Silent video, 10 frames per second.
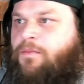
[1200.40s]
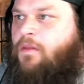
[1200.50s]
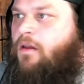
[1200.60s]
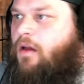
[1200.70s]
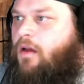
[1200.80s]

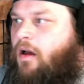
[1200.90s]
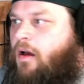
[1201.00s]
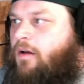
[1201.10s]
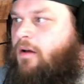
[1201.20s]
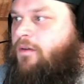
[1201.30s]
of
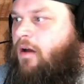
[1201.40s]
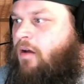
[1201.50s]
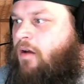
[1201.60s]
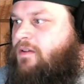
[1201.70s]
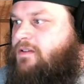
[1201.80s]
all these
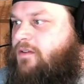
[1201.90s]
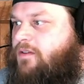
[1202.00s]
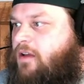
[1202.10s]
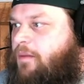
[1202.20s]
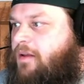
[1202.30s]
different
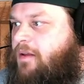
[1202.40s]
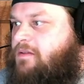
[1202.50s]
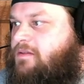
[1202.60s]
compounds. It's